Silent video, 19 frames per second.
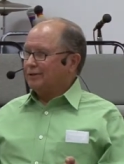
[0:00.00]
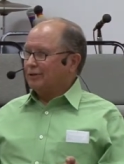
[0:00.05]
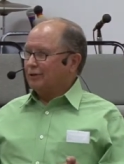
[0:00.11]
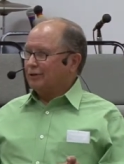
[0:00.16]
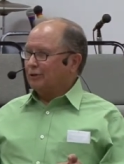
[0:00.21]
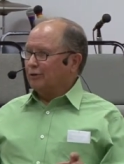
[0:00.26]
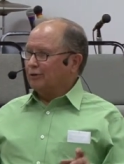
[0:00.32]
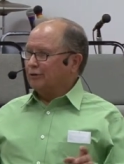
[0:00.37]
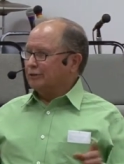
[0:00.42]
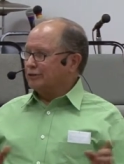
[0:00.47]

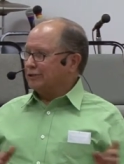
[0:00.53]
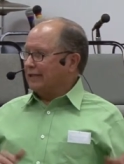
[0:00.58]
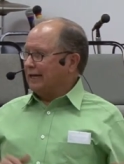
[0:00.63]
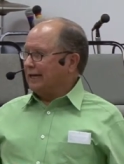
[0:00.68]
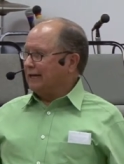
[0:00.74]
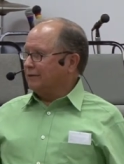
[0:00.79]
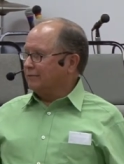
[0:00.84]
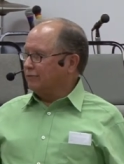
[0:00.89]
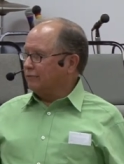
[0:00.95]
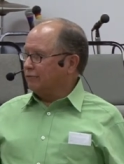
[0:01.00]
or on the
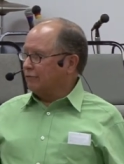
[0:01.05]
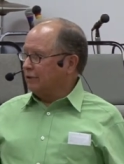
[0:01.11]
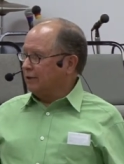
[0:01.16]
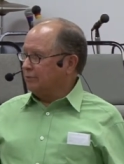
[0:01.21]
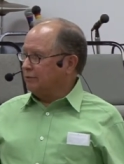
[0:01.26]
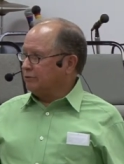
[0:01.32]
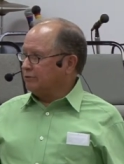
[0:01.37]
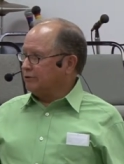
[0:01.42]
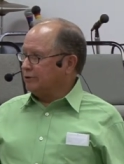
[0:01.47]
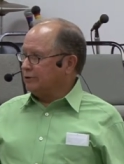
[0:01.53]
side of the
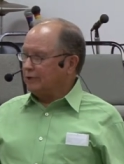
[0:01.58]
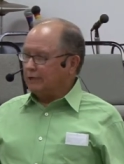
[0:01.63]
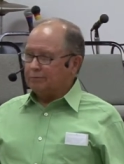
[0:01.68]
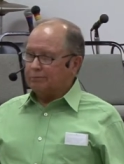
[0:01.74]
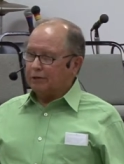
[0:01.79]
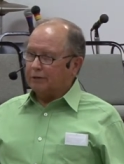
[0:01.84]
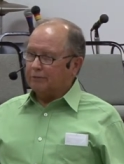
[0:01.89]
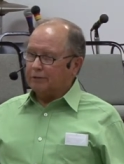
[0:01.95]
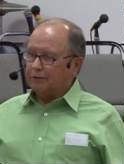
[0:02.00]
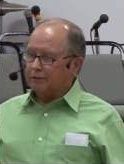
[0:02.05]
rebels, and they
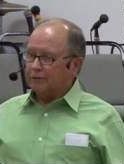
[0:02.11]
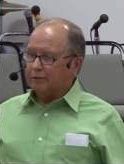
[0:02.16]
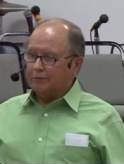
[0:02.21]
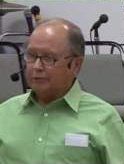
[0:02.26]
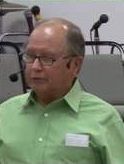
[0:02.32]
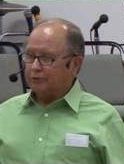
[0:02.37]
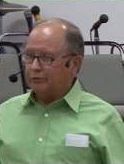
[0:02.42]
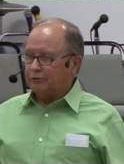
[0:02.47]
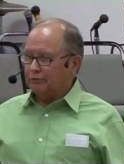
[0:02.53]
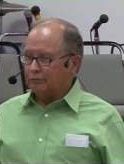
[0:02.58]
probably don't even
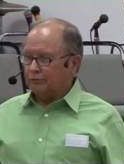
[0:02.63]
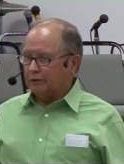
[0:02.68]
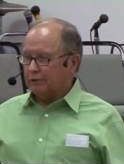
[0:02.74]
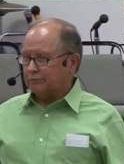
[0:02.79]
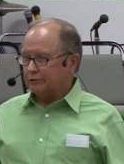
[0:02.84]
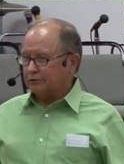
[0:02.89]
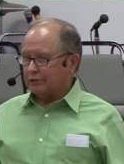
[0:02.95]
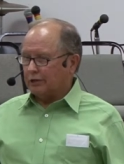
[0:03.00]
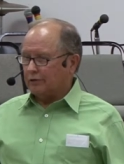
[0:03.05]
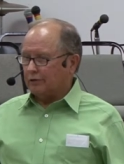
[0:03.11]
know who the
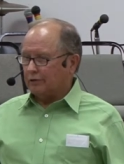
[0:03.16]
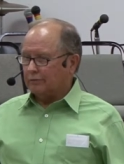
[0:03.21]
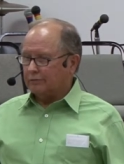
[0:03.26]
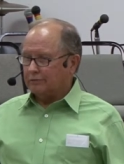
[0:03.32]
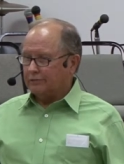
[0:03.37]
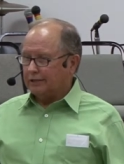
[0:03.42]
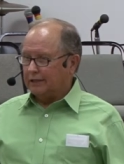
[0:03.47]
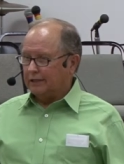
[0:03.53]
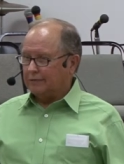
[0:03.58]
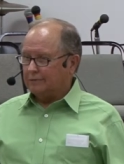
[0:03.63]
rebels are
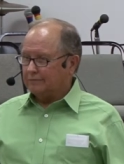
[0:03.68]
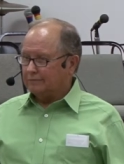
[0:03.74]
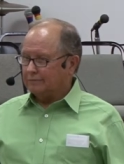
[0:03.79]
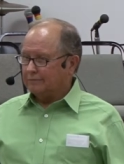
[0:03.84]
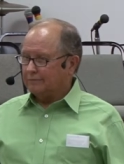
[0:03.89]
yet.